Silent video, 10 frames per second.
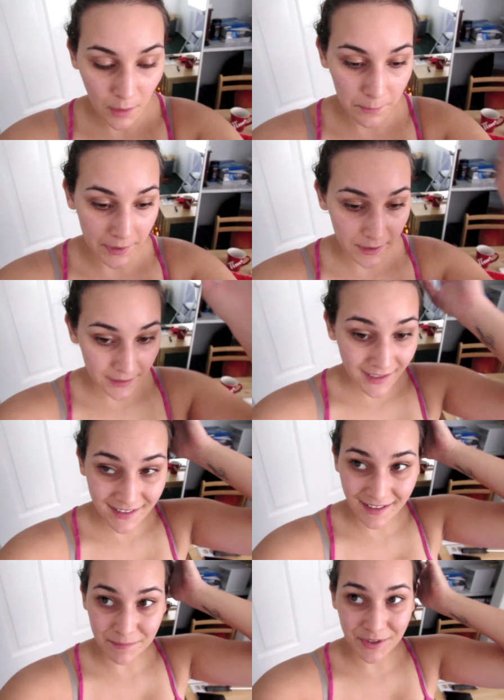but yeah
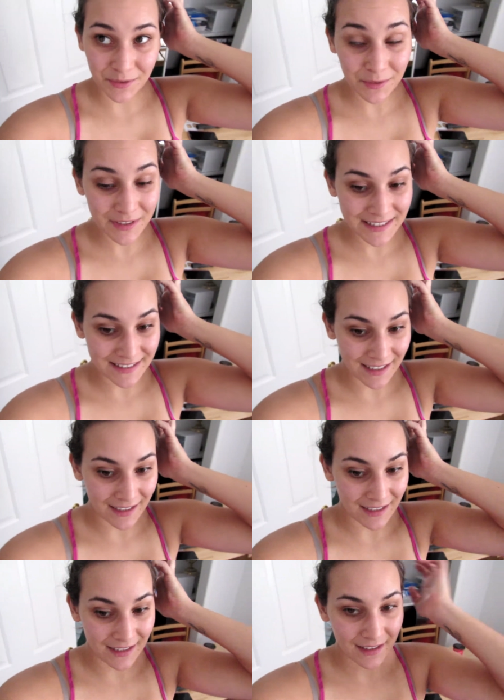I'm so
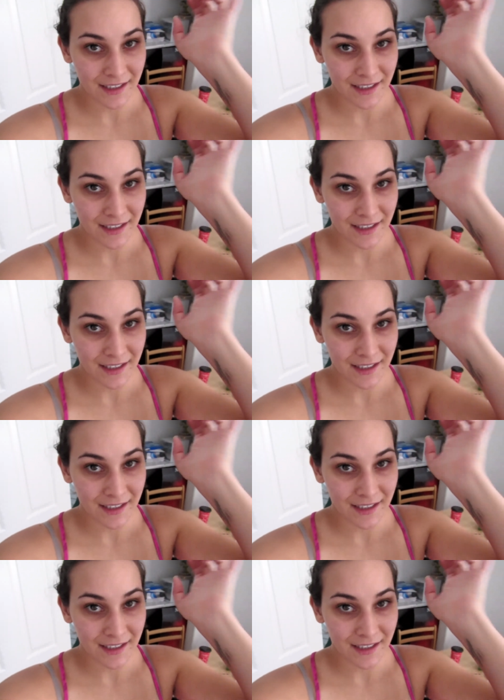excited